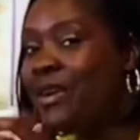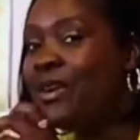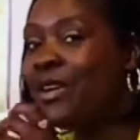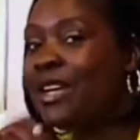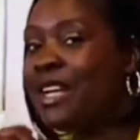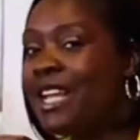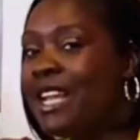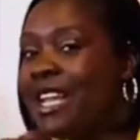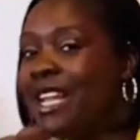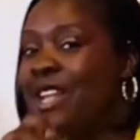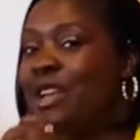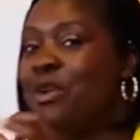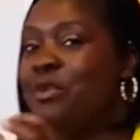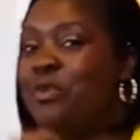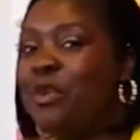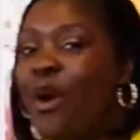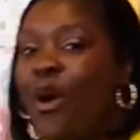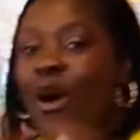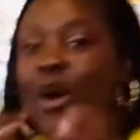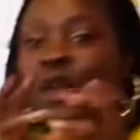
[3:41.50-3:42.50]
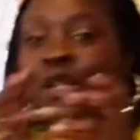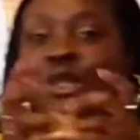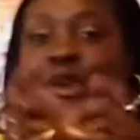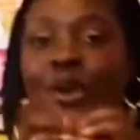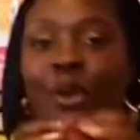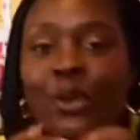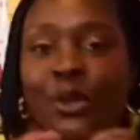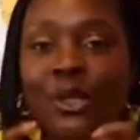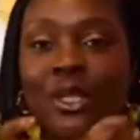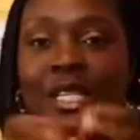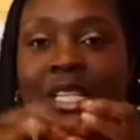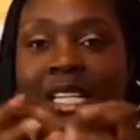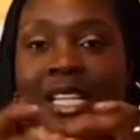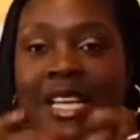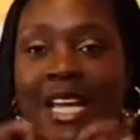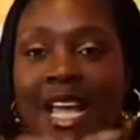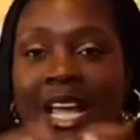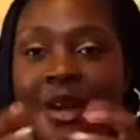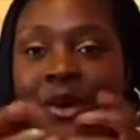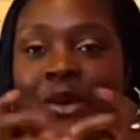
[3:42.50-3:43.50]
in your paws, hold an
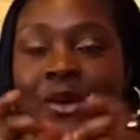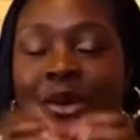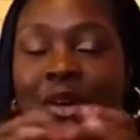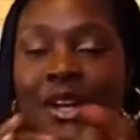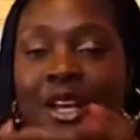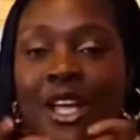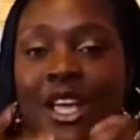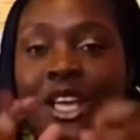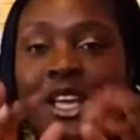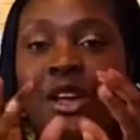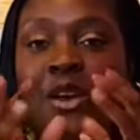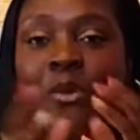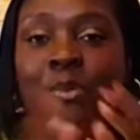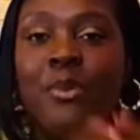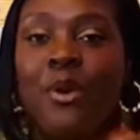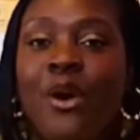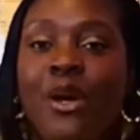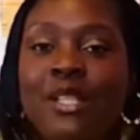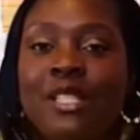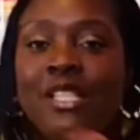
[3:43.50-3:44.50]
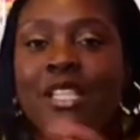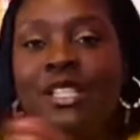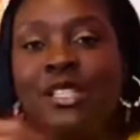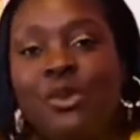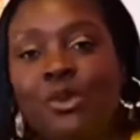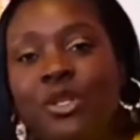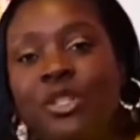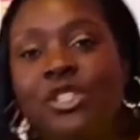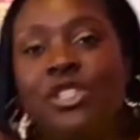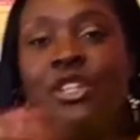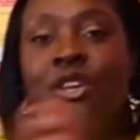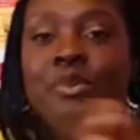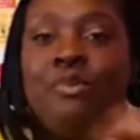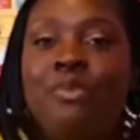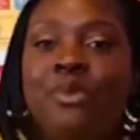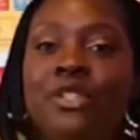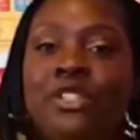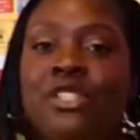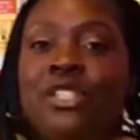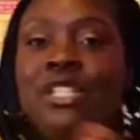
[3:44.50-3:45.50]
acorn in your paws and swish your
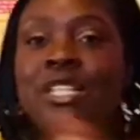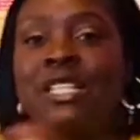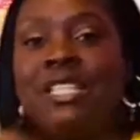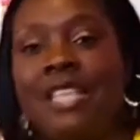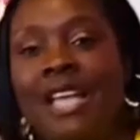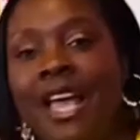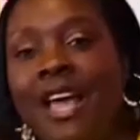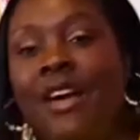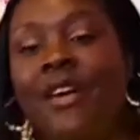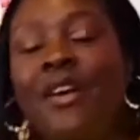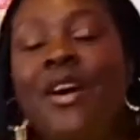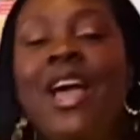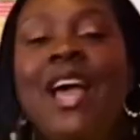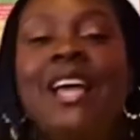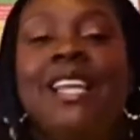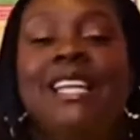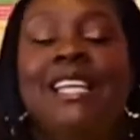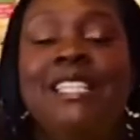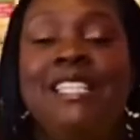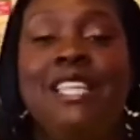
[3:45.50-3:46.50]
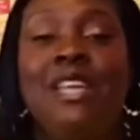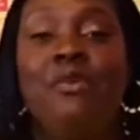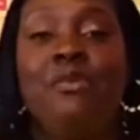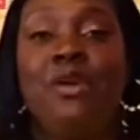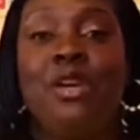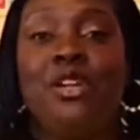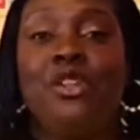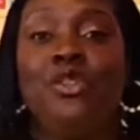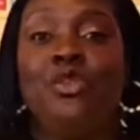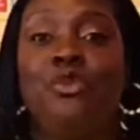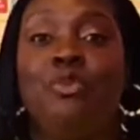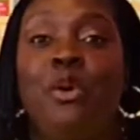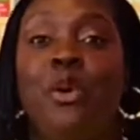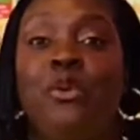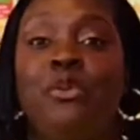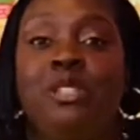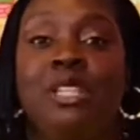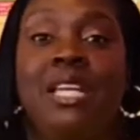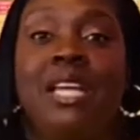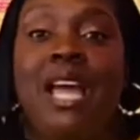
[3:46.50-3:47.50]
bushy tail. Let's see if we can do both
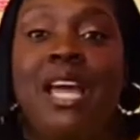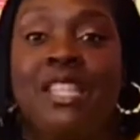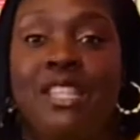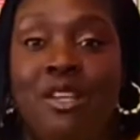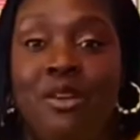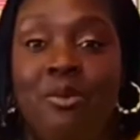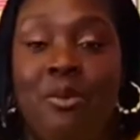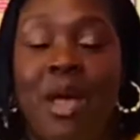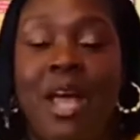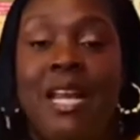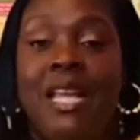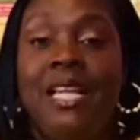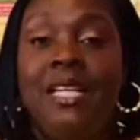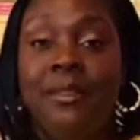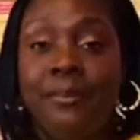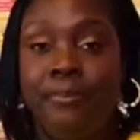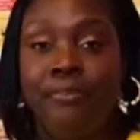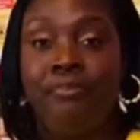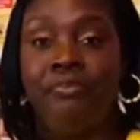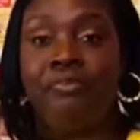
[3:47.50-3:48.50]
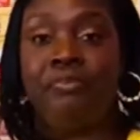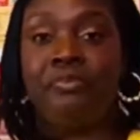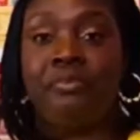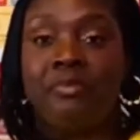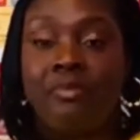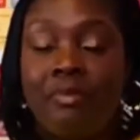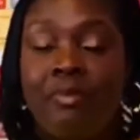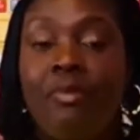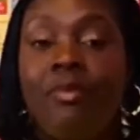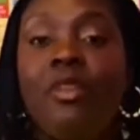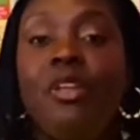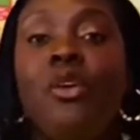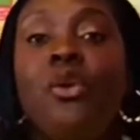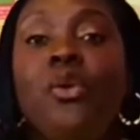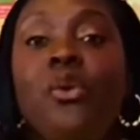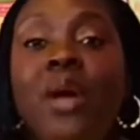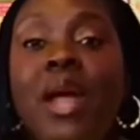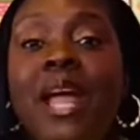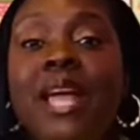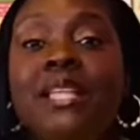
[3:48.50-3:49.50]
together. You ready?
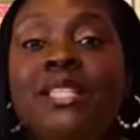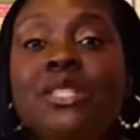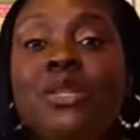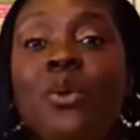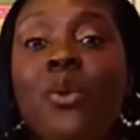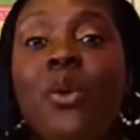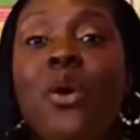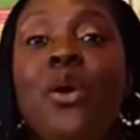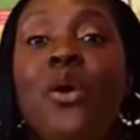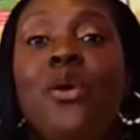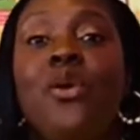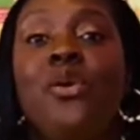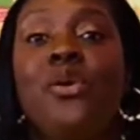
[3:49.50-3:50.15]
Gray squirrel,